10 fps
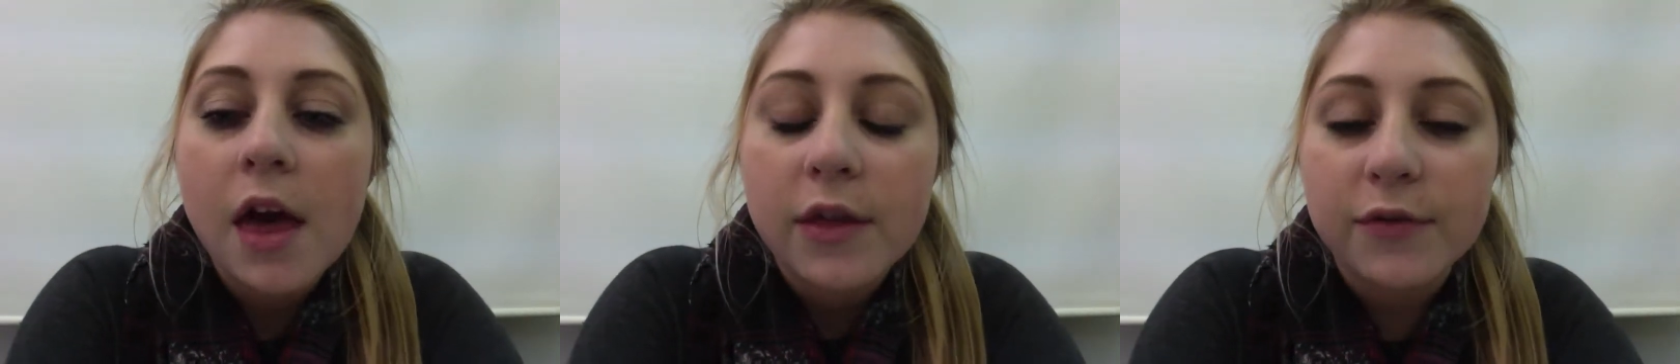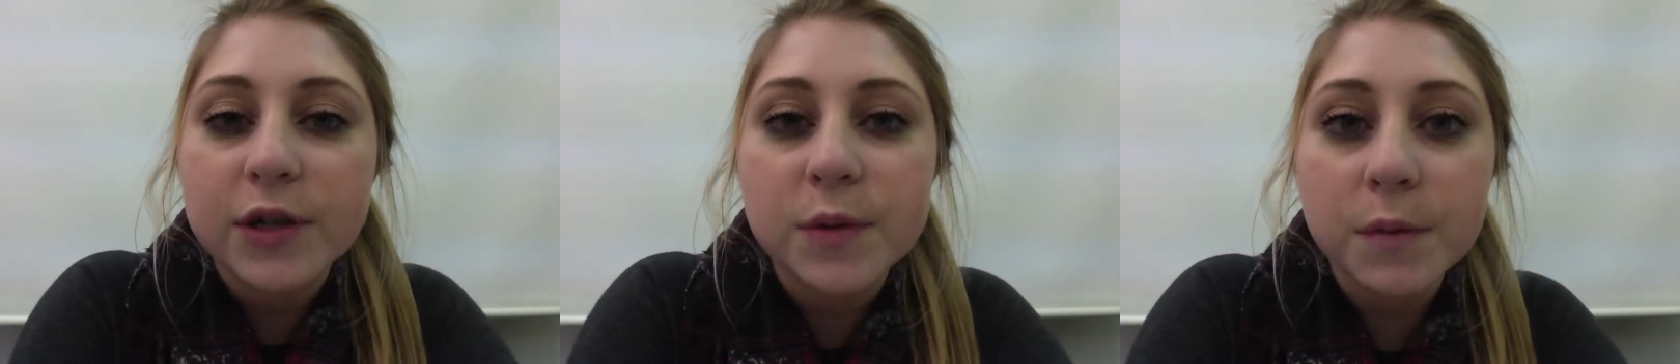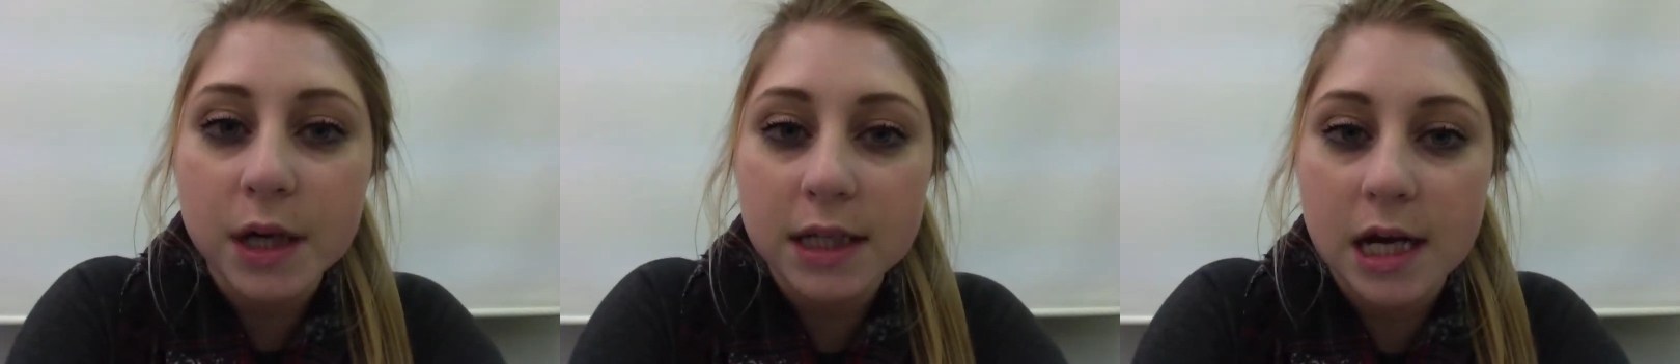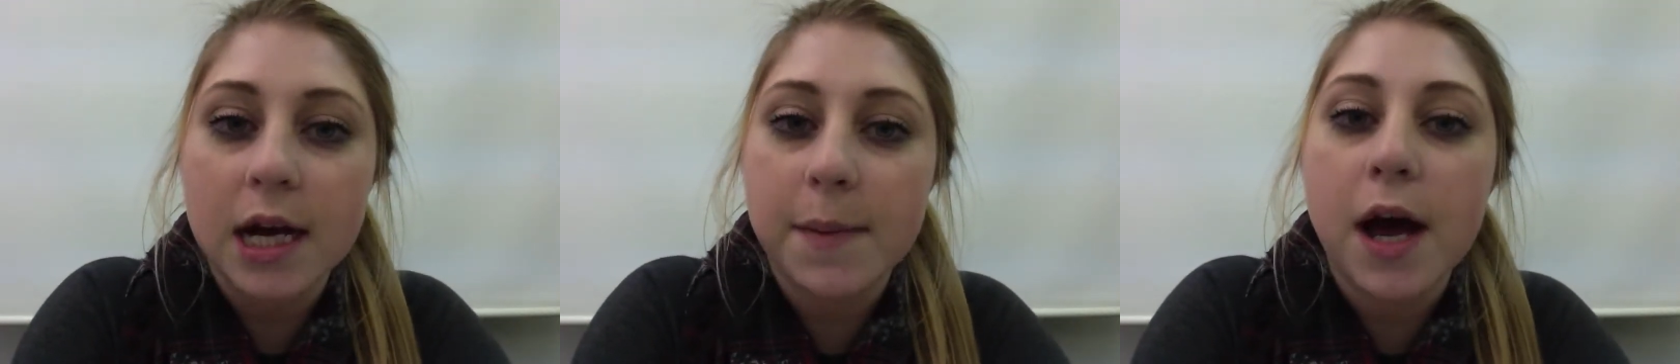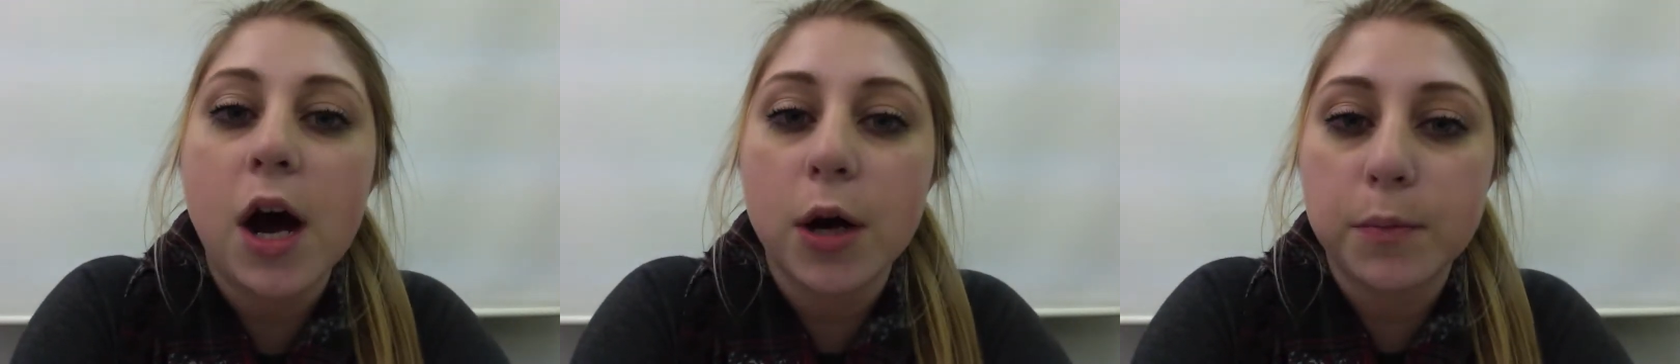The first one we're going to talk
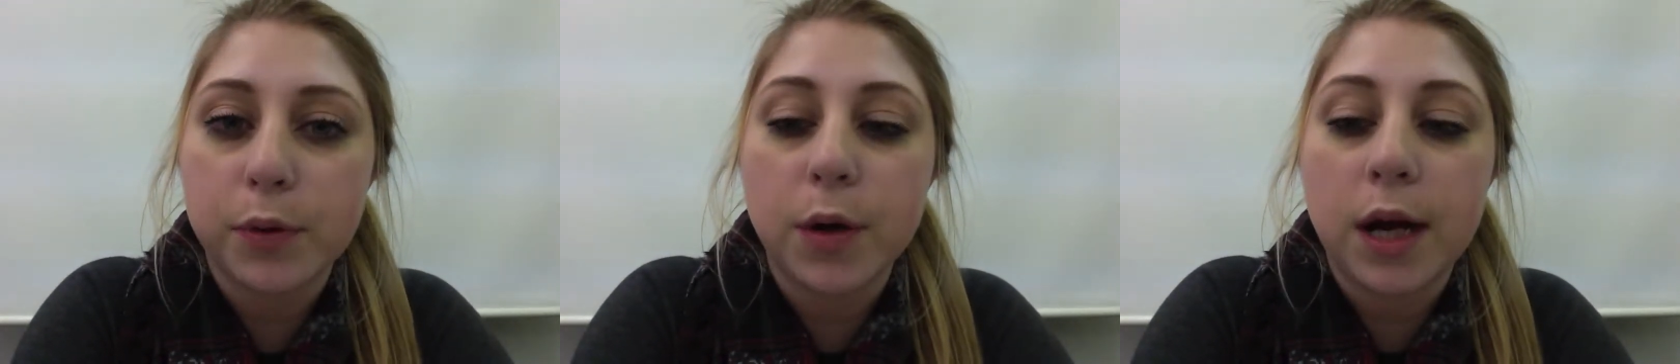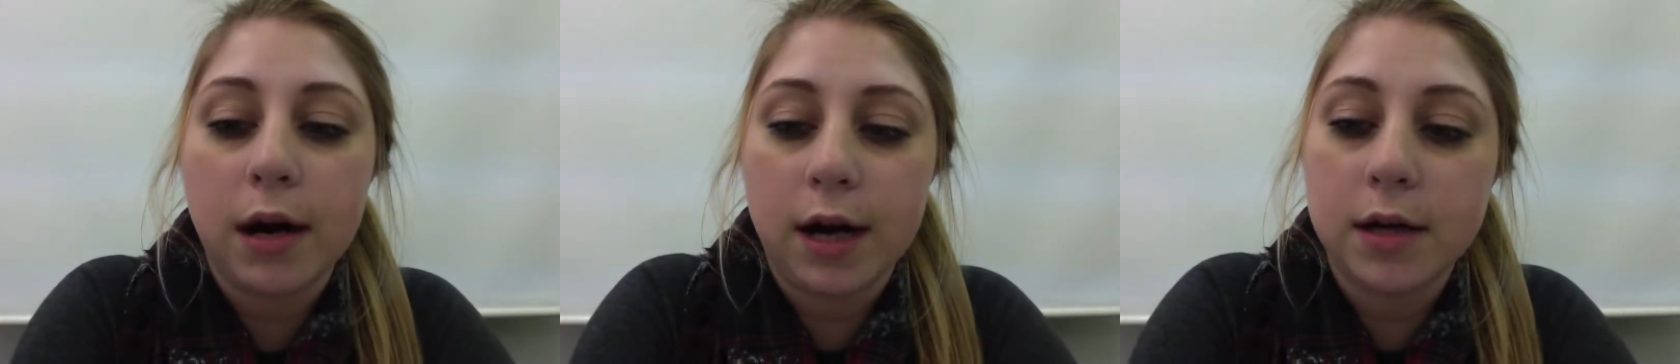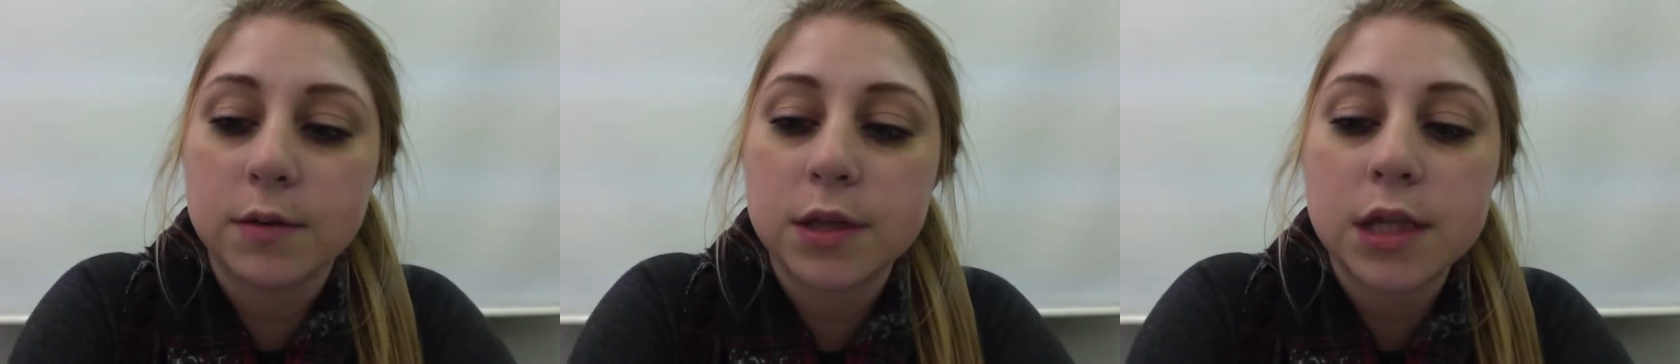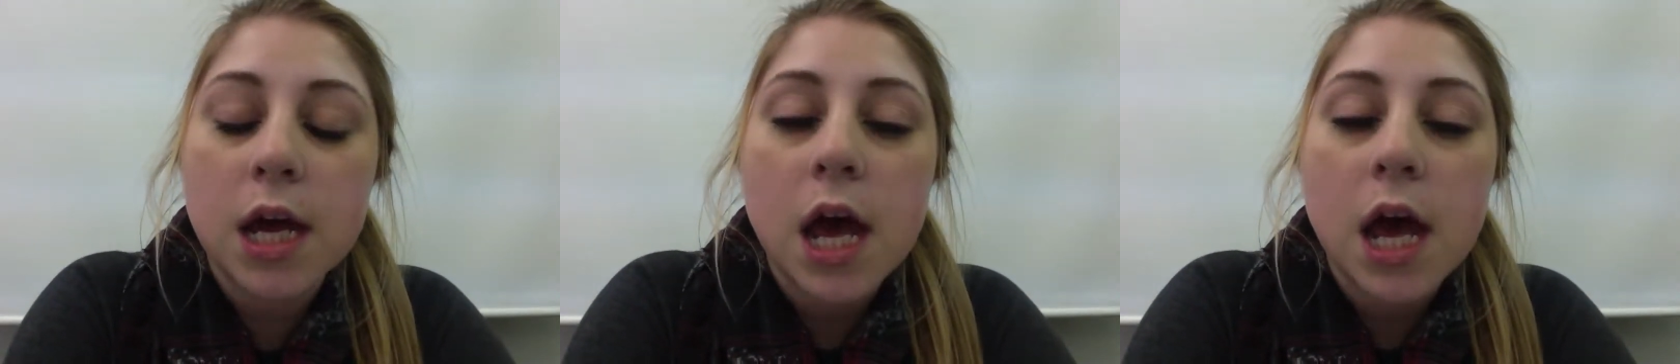about are prokaryotes.